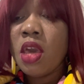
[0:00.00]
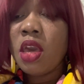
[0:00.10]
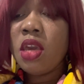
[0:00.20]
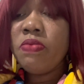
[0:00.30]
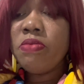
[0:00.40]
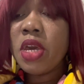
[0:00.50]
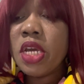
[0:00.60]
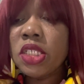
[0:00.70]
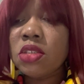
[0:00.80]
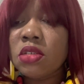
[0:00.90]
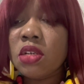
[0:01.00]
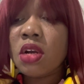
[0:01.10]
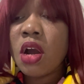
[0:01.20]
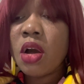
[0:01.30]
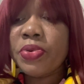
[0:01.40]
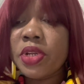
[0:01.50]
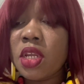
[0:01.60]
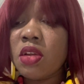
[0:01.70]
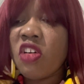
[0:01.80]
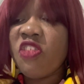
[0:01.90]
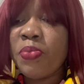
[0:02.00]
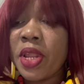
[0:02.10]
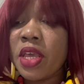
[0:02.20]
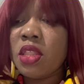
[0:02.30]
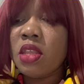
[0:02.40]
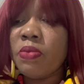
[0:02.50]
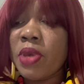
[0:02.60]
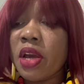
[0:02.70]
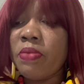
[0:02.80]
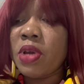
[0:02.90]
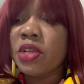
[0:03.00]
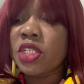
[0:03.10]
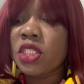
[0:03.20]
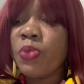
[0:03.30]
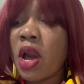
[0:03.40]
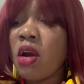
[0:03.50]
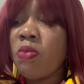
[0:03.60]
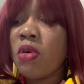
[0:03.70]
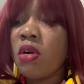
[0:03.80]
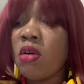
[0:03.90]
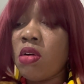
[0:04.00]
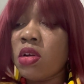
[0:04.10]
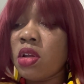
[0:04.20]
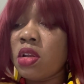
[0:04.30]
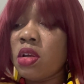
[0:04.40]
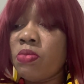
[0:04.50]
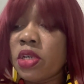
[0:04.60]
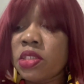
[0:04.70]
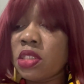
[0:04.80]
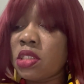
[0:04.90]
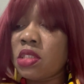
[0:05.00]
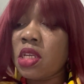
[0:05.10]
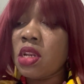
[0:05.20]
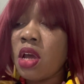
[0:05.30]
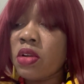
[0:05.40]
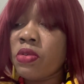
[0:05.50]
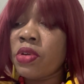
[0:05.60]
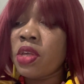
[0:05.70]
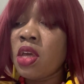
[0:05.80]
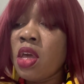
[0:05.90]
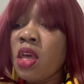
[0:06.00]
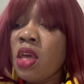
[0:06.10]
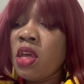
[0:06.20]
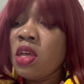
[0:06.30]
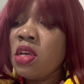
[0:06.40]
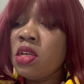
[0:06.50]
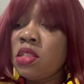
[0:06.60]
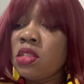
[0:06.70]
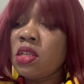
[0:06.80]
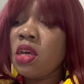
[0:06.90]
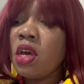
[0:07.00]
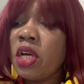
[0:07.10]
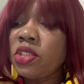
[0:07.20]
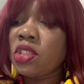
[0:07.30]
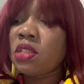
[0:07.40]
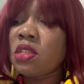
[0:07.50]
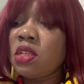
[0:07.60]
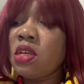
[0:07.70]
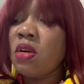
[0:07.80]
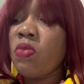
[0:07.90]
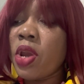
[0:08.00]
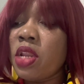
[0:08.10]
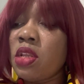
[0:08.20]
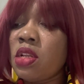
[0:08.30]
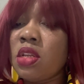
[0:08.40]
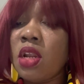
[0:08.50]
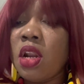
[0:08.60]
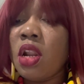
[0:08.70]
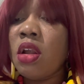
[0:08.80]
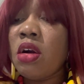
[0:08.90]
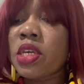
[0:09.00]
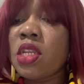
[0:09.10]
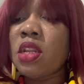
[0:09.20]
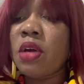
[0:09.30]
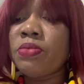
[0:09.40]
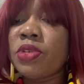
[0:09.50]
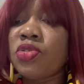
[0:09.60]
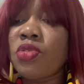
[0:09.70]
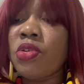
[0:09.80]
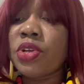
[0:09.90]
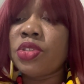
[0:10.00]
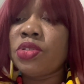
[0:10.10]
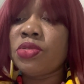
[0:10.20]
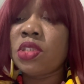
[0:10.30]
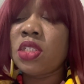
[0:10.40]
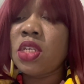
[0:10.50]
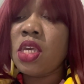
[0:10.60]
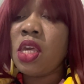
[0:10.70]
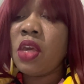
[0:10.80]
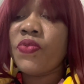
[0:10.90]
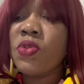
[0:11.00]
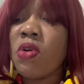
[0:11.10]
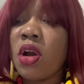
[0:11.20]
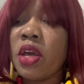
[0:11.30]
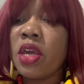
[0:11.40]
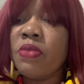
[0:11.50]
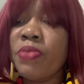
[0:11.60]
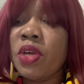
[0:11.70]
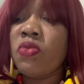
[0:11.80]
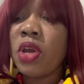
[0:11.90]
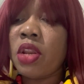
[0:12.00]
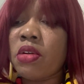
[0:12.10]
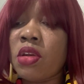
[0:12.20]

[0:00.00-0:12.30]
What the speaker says: A major component of playing the Mega Millions Powerball or another multi-state lottery is anxiously awaiting the lucky number drawing to see if you are a big winner.